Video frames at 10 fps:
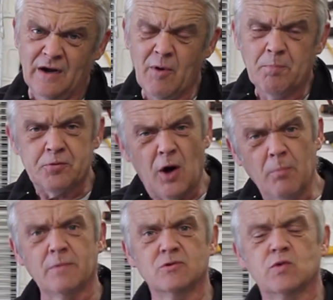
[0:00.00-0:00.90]
and there were
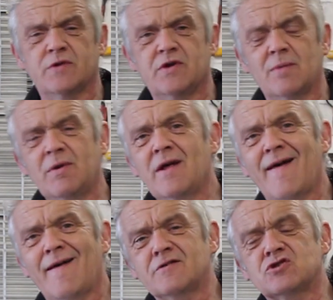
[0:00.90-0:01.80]
problems with it. I mean,
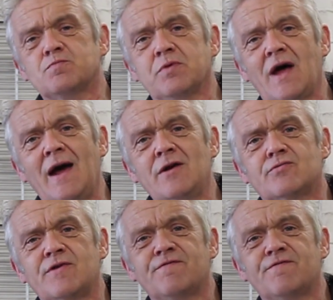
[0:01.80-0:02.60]
it, it explained